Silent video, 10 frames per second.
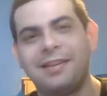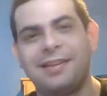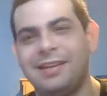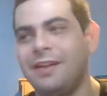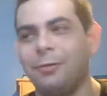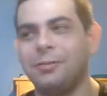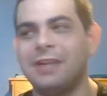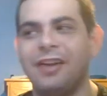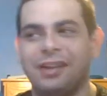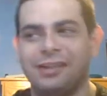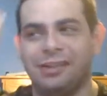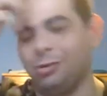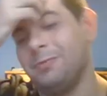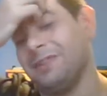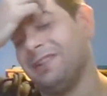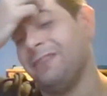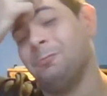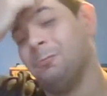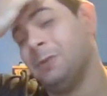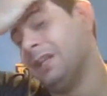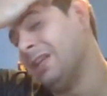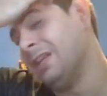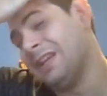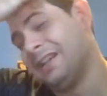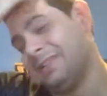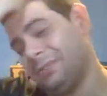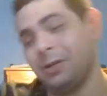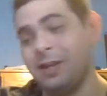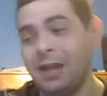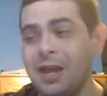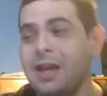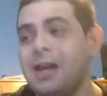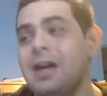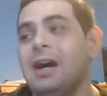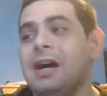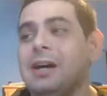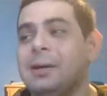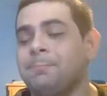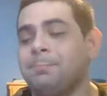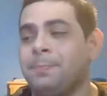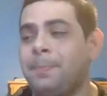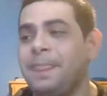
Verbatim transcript: several times throughout the story because I really love that story. Um,